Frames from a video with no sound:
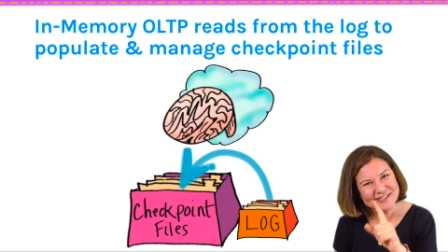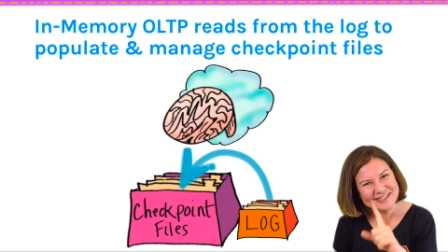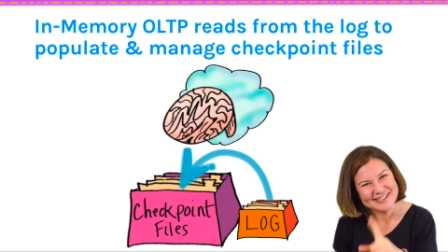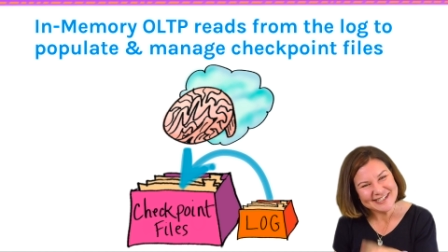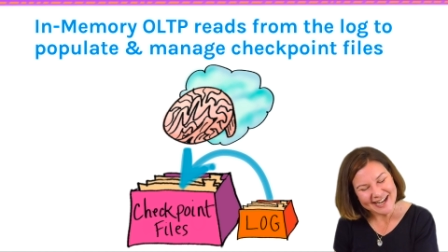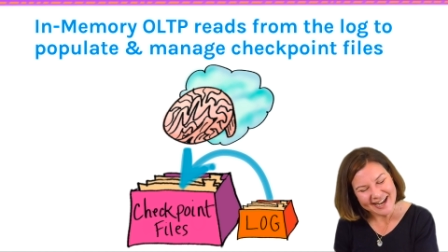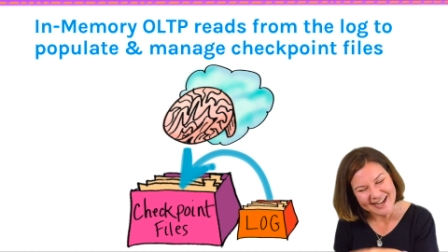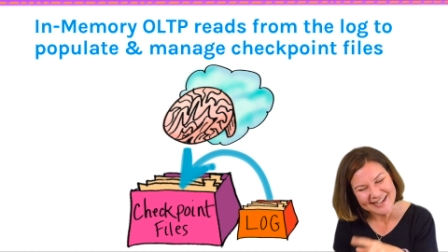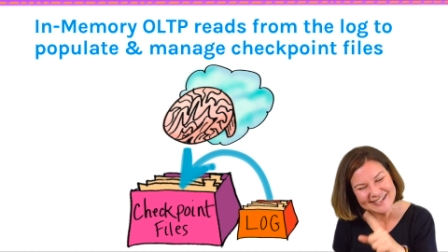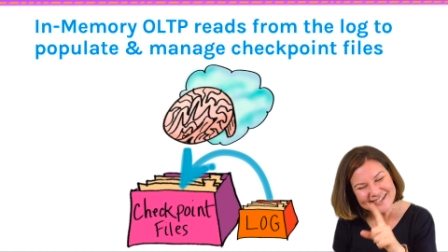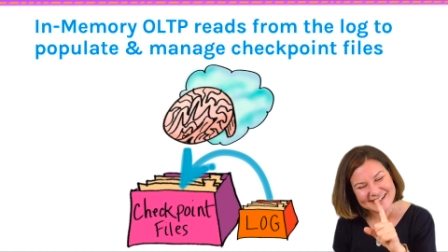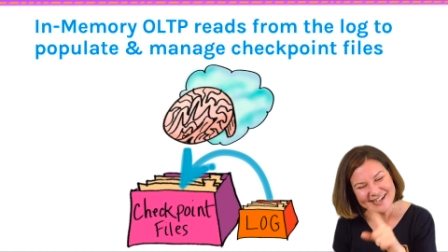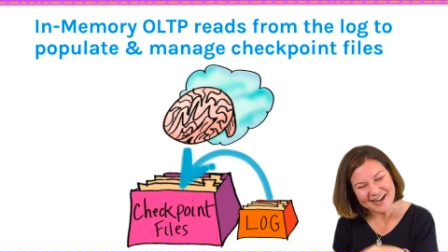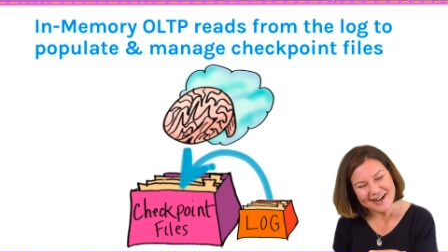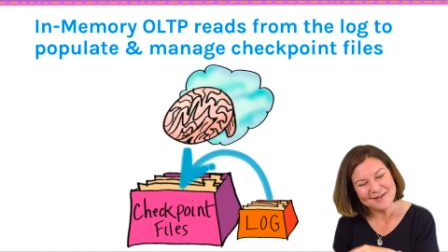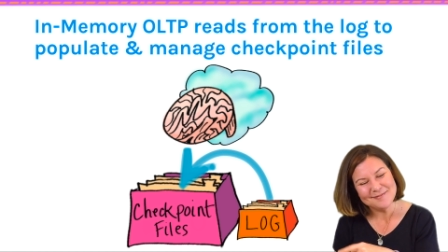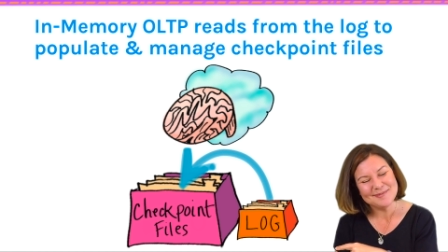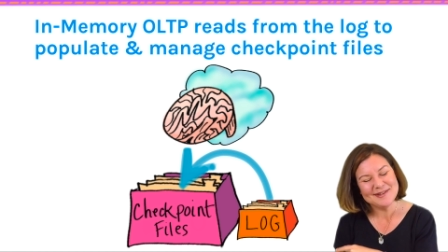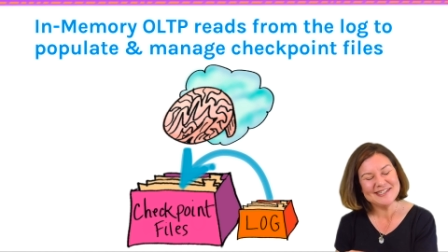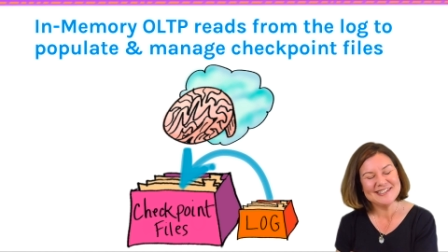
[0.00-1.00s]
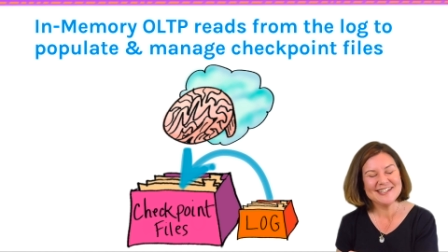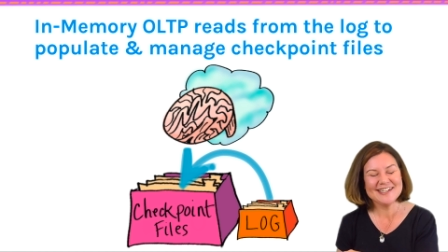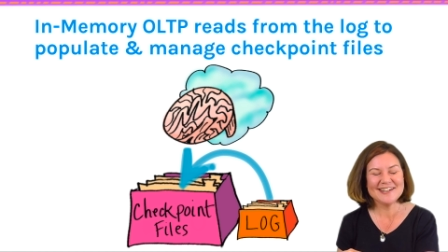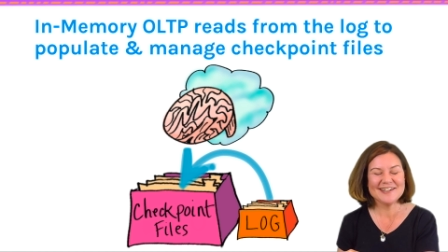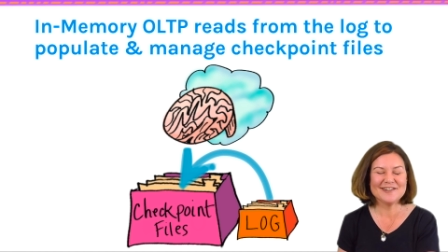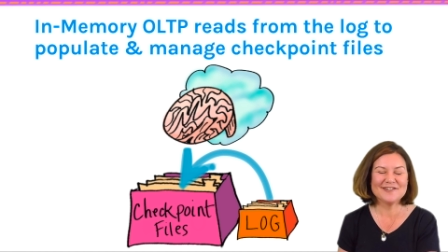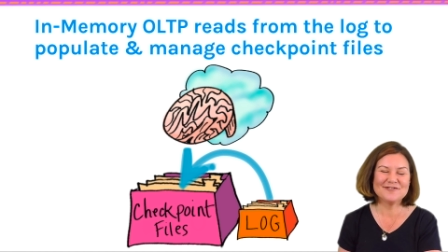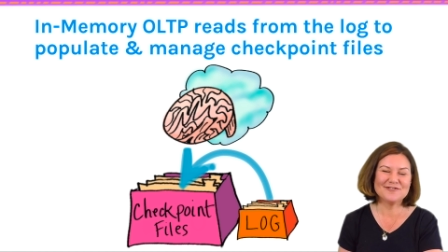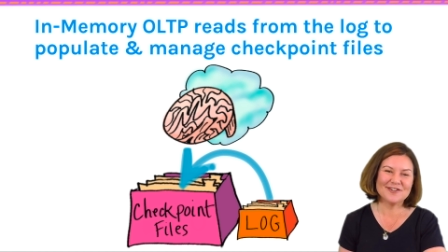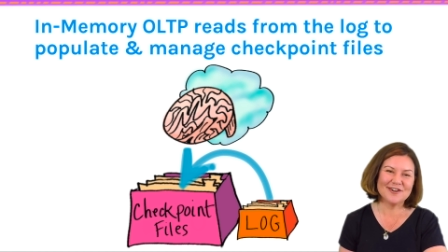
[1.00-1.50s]
does copy
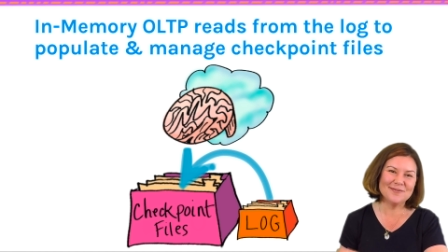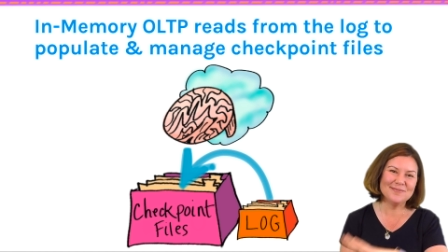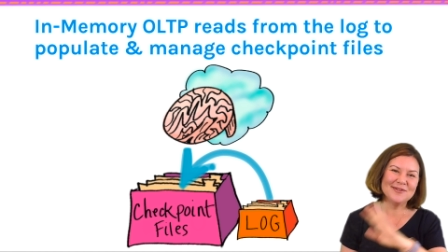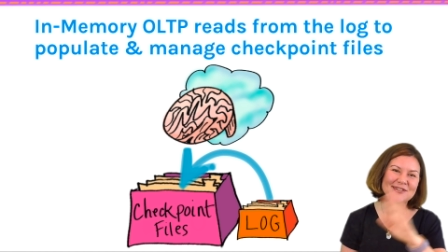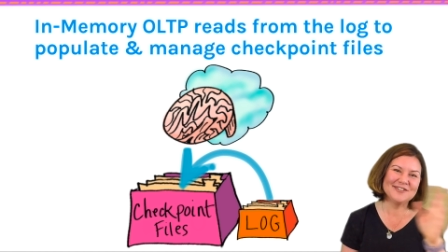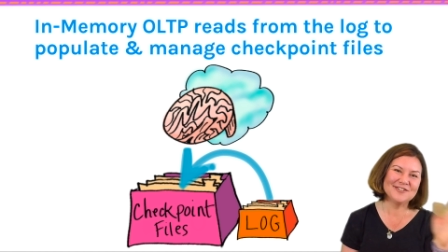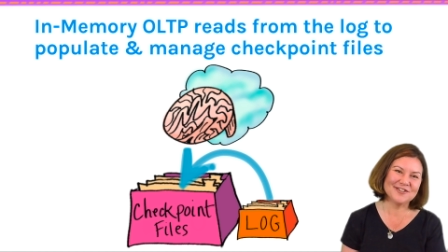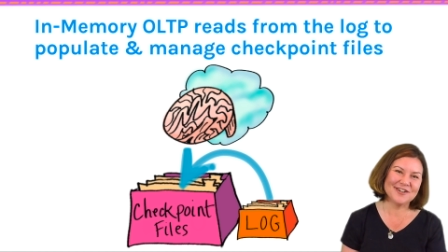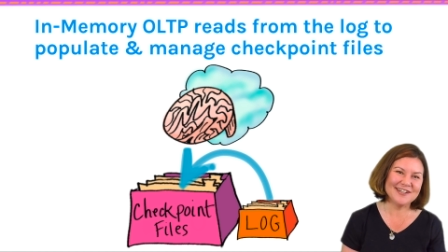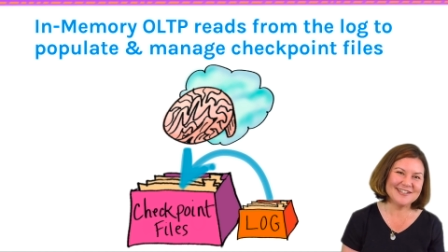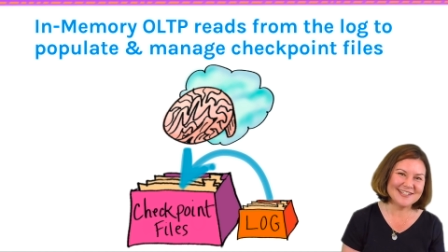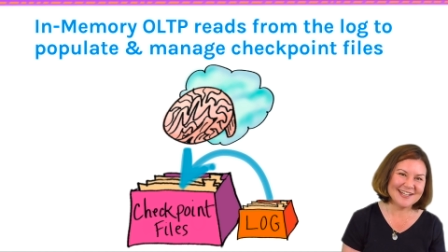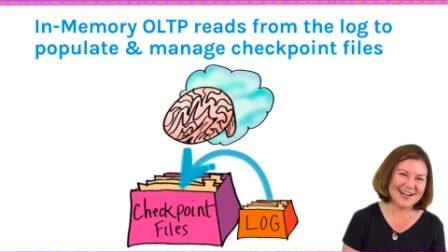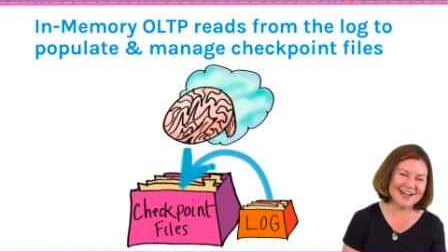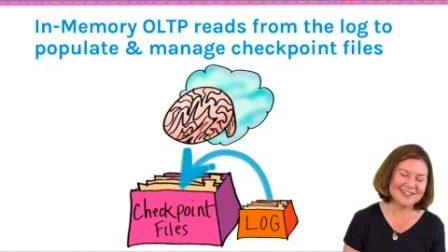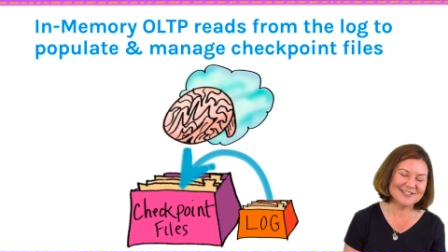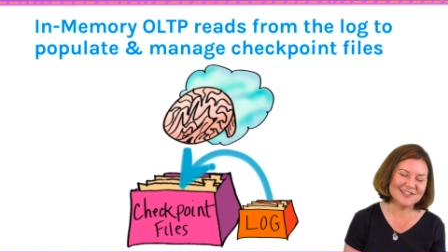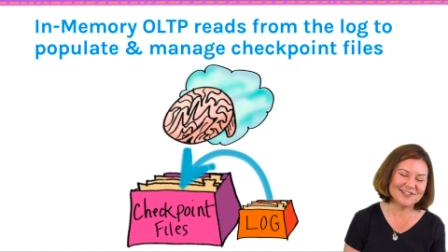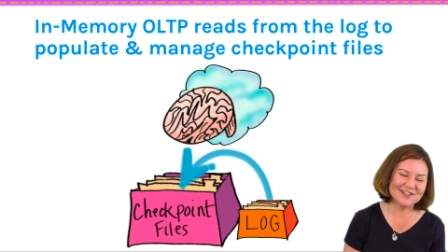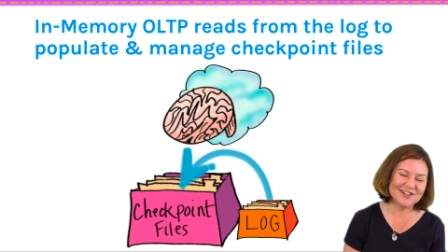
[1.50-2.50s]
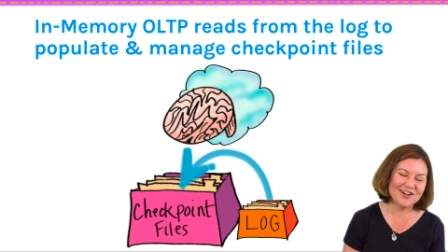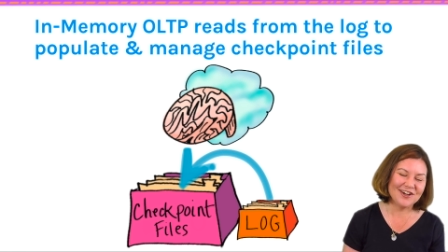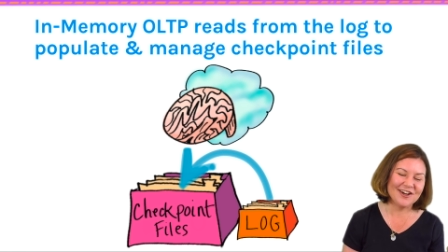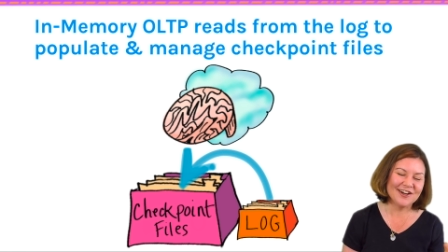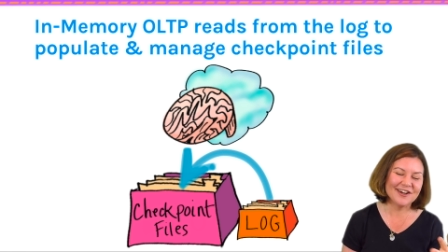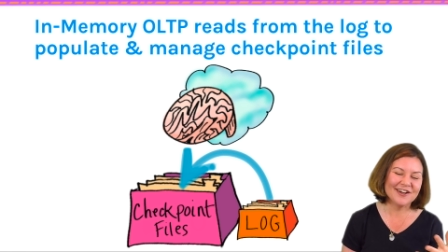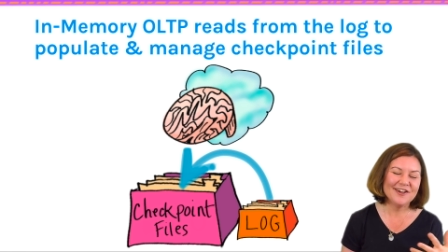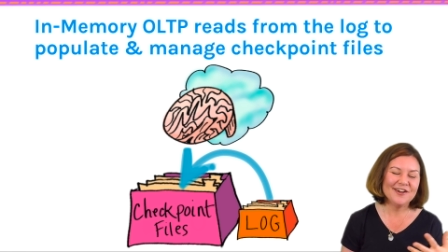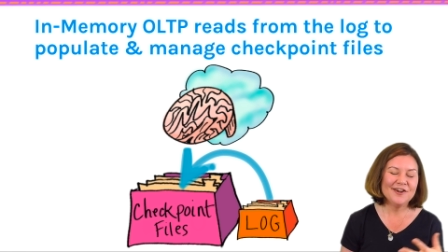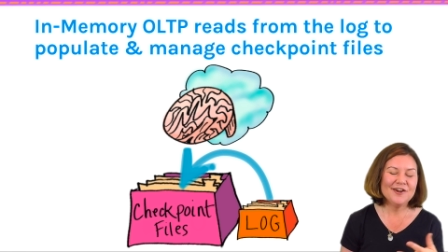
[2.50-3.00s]
data from the transaction log